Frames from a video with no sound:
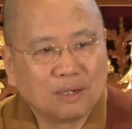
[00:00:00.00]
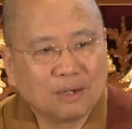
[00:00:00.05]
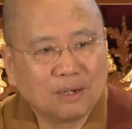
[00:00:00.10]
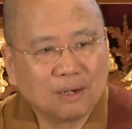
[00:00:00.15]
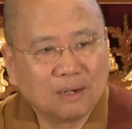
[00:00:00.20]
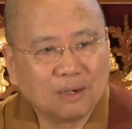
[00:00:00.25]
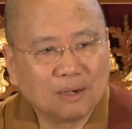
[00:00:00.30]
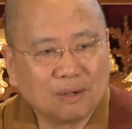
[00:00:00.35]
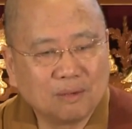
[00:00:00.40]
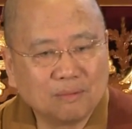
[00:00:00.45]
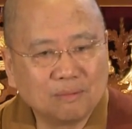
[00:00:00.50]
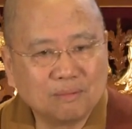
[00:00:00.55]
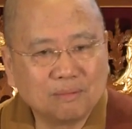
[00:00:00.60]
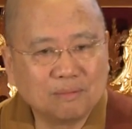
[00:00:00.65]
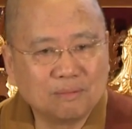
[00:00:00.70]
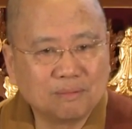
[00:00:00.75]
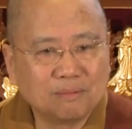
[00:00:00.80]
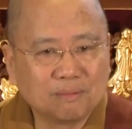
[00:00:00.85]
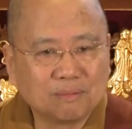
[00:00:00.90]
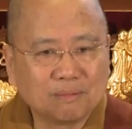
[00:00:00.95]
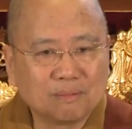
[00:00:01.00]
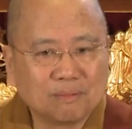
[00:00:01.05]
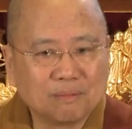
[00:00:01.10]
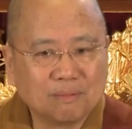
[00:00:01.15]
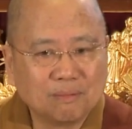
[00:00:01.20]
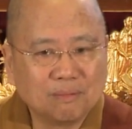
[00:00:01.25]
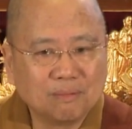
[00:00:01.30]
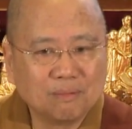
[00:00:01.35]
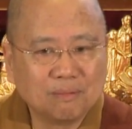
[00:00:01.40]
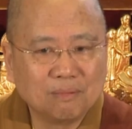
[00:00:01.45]
But
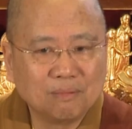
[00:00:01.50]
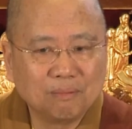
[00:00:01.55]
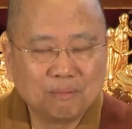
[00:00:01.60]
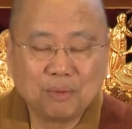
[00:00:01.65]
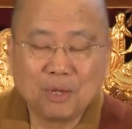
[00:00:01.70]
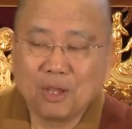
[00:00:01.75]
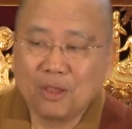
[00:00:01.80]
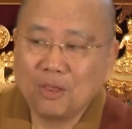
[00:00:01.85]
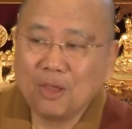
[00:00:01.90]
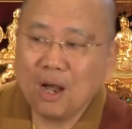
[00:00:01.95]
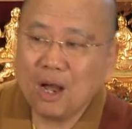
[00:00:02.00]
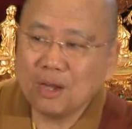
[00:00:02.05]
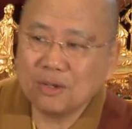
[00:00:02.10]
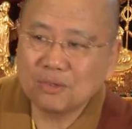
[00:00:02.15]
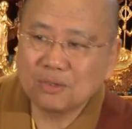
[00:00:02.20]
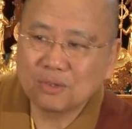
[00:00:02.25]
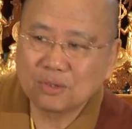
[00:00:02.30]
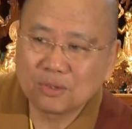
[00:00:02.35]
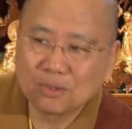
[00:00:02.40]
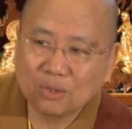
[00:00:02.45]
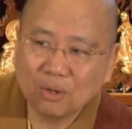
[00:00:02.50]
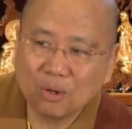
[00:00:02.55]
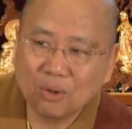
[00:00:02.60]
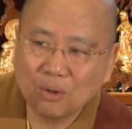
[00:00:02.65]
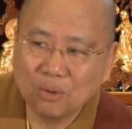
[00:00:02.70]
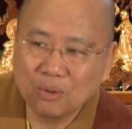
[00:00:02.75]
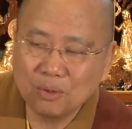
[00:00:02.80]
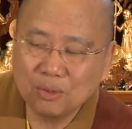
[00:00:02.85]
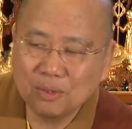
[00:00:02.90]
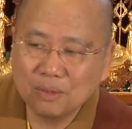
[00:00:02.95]
not
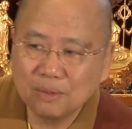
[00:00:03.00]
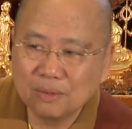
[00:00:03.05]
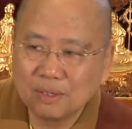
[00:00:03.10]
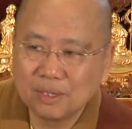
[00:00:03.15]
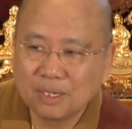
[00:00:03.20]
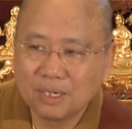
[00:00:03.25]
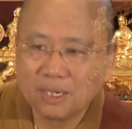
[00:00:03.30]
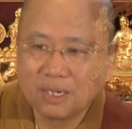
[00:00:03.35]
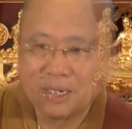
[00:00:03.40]
so